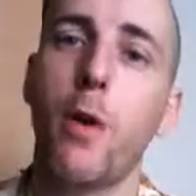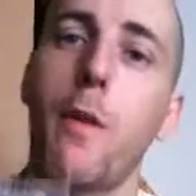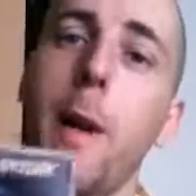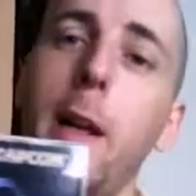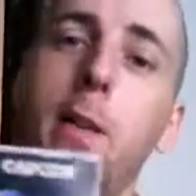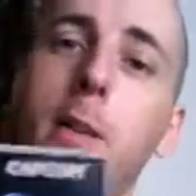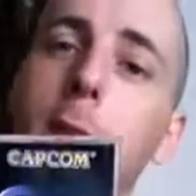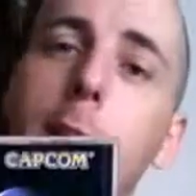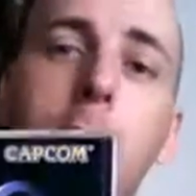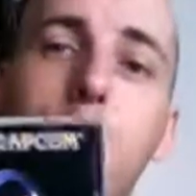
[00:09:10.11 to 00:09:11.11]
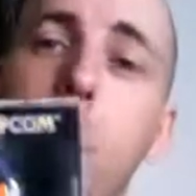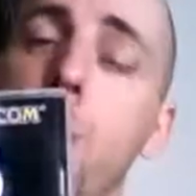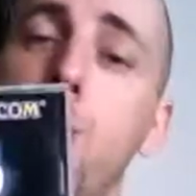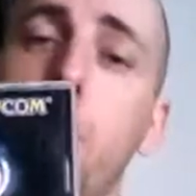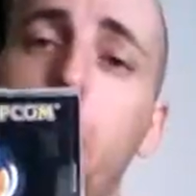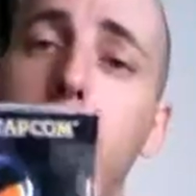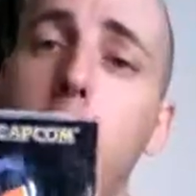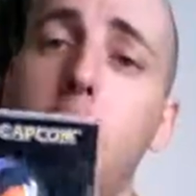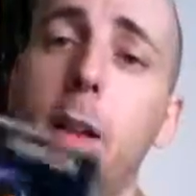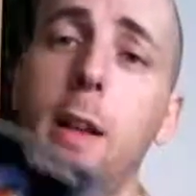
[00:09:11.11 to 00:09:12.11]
and it's a really good shoot 'em up for everybody